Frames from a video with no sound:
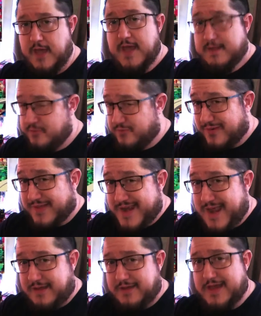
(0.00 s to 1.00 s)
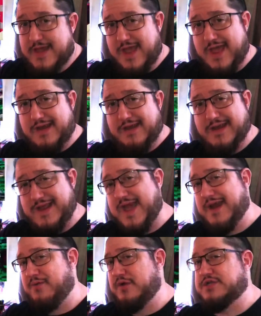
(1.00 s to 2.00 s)
It was really neat. And
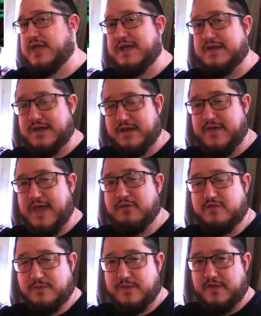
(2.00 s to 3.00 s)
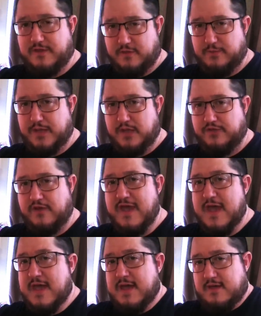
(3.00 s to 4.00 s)
again, I wish they had done that with some of these other builds.
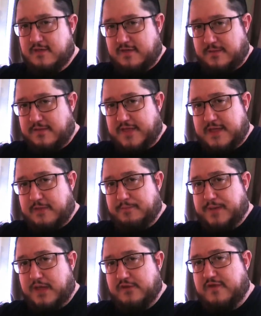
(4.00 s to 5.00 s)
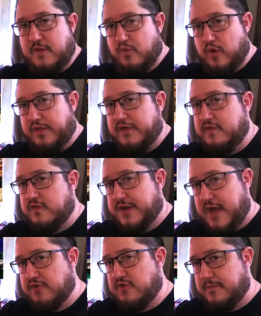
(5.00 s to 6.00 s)
Some of the other builds that really stood
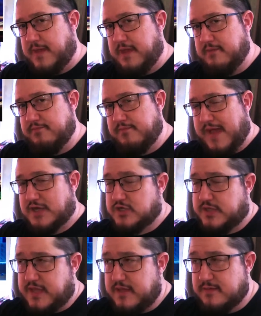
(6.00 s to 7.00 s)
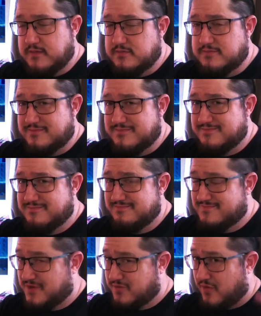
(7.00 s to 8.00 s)
out to me, actually,
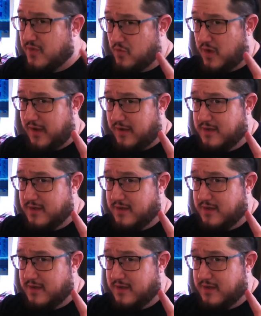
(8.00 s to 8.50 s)
there's only one.